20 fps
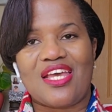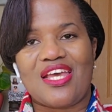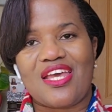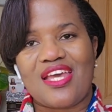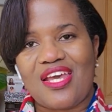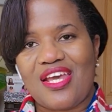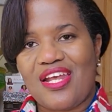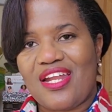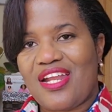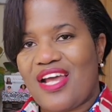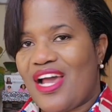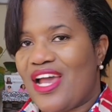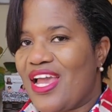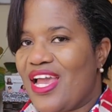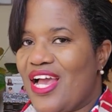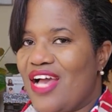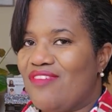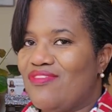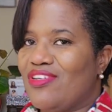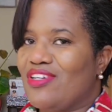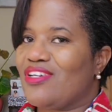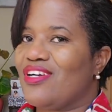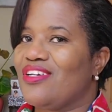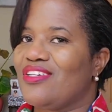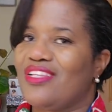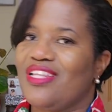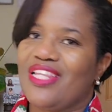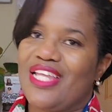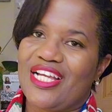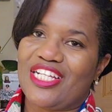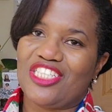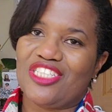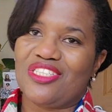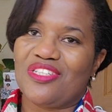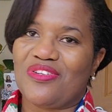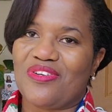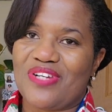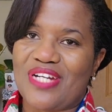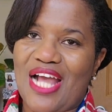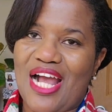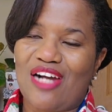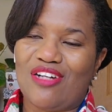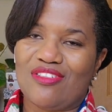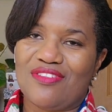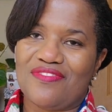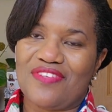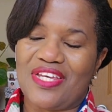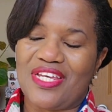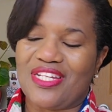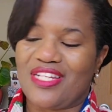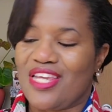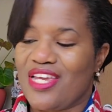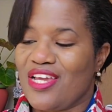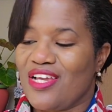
and I have a collection or an outfit.